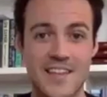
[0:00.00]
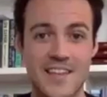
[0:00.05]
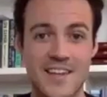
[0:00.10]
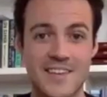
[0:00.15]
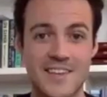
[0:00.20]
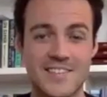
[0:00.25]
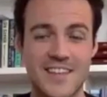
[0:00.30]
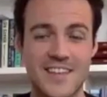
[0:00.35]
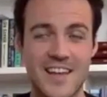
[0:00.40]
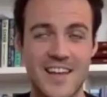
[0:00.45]

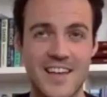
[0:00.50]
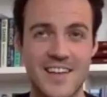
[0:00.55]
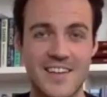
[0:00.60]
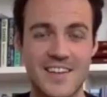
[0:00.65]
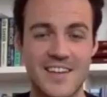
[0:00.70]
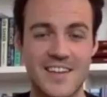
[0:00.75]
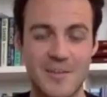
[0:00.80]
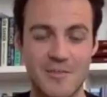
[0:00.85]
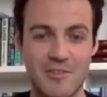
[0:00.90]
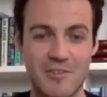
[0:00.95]
is a
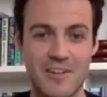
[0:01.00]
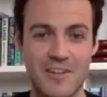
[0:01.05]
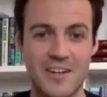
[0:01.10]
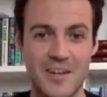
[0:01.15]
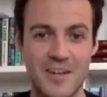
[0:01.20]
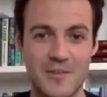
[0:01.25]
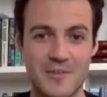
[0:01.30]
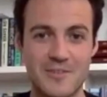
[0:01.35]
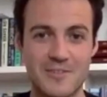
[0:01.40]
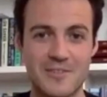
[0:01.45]
lovely
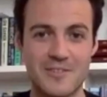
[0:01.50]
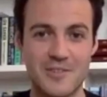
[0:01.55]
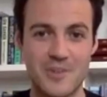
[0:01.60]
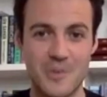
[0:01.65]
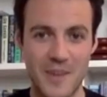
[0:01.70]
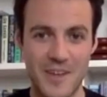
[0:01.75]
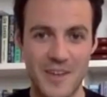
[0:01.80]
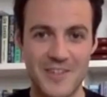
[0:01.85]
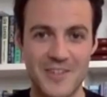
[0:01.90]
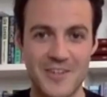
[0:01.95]
note
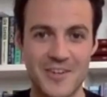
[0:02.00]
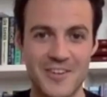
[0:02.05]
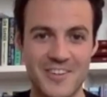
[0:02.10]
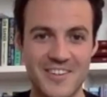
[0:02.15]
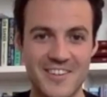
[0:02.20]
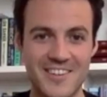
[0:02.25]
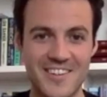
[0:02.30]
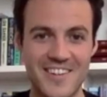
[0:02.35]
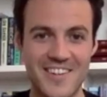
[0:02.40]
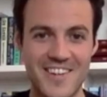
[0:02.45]
to end on.